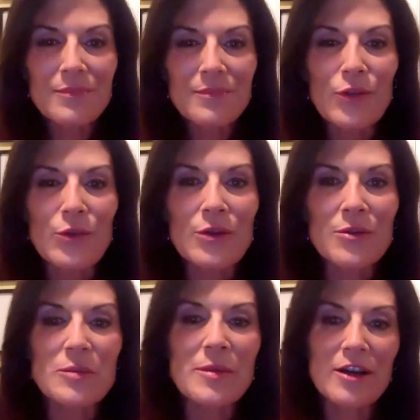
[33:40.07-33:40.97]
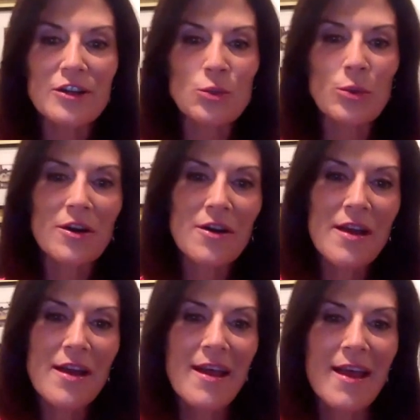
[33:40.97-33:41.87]
you can reach me on Twitter
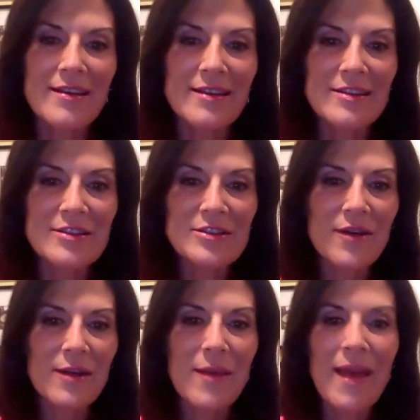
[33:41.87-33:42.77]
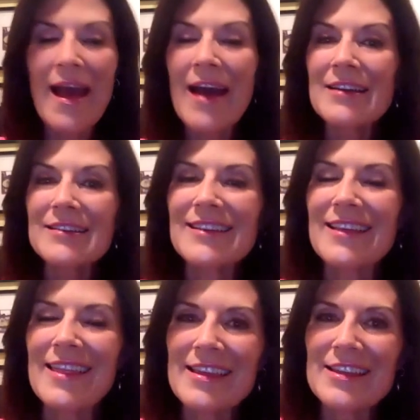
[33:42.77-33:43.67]
and Instagram at
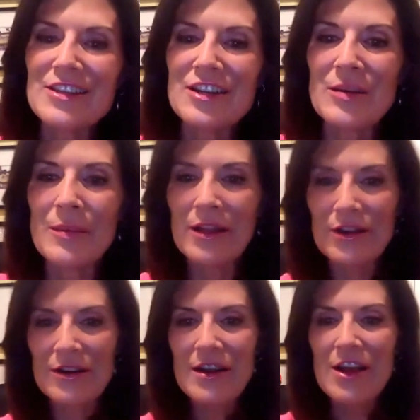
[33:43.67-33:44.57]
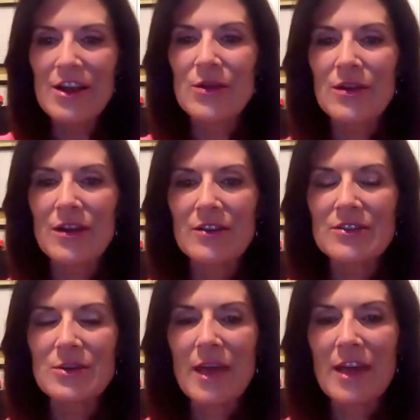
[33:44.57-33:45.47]
TheGinaMiller. You can
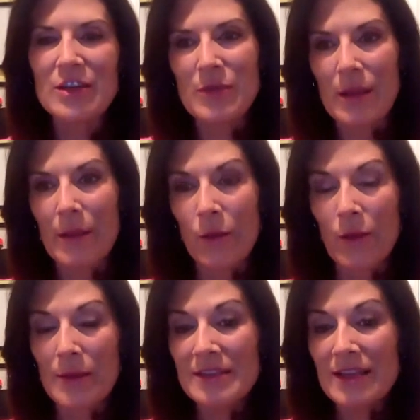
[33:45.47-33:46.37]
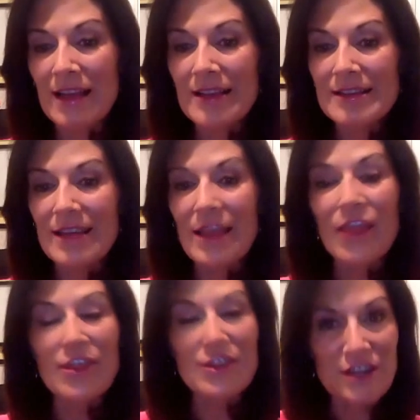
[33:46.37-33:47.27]
also catch me on my website,
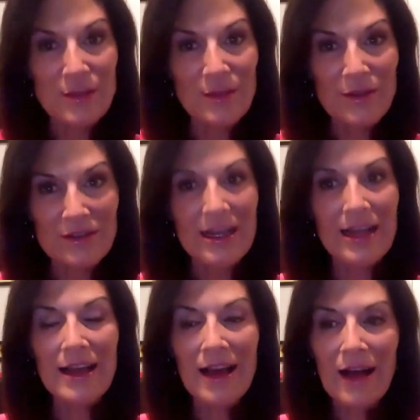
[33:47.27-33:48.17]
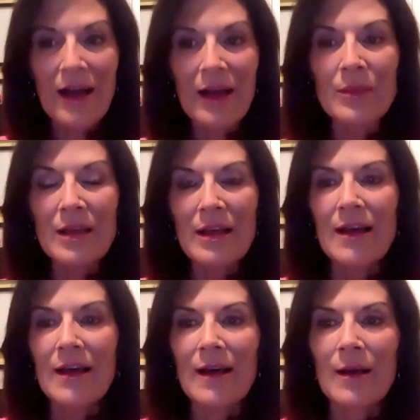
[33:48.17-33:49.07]
TheGinaMiller.com.
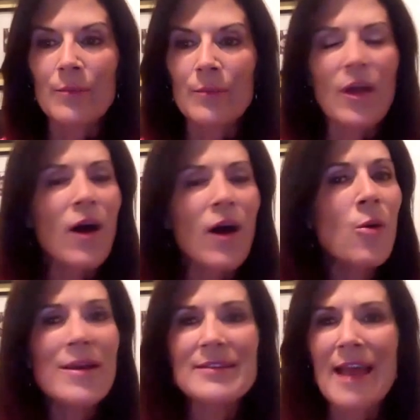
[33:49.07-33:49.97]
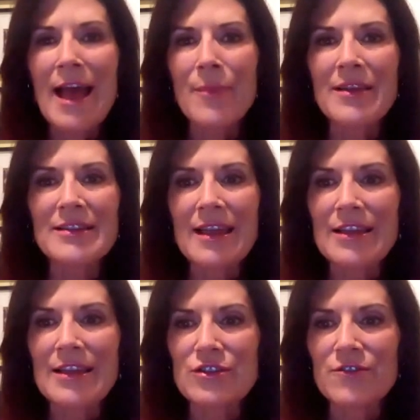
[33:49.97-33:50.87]
Always happy to
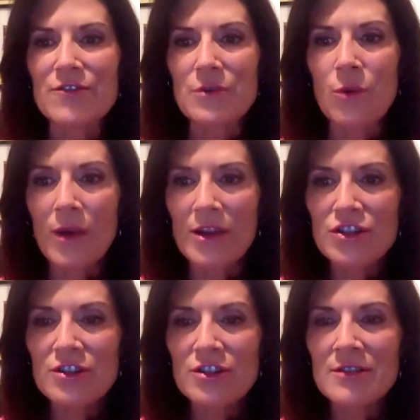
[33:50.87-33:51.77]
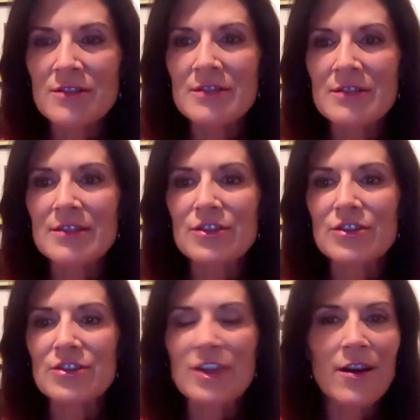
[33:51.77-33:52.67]
answer a few questions,
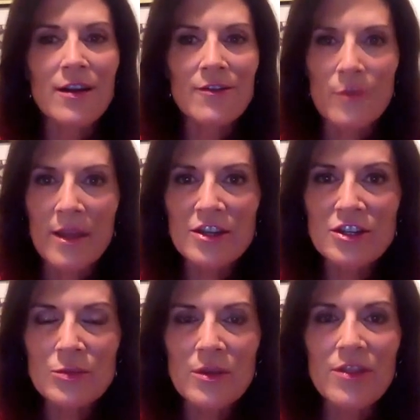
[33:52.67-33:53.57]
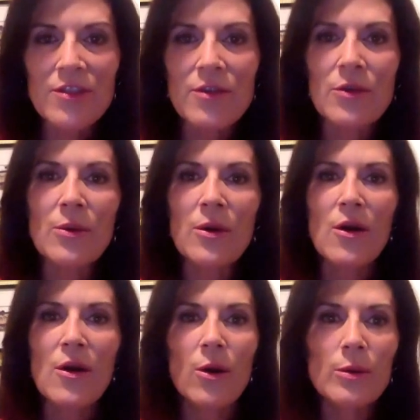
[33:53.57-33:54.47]
share information with you,
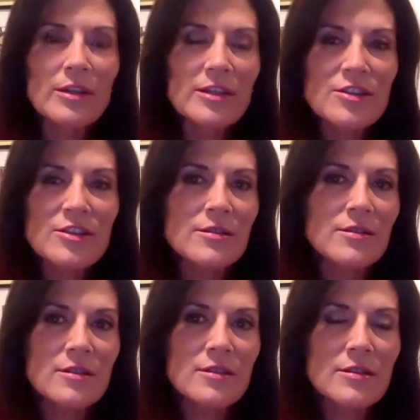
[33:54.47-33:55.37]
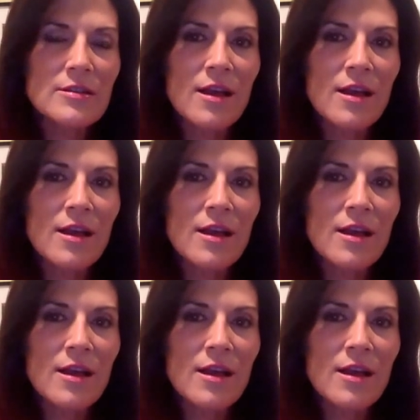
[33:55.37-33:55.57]
or really just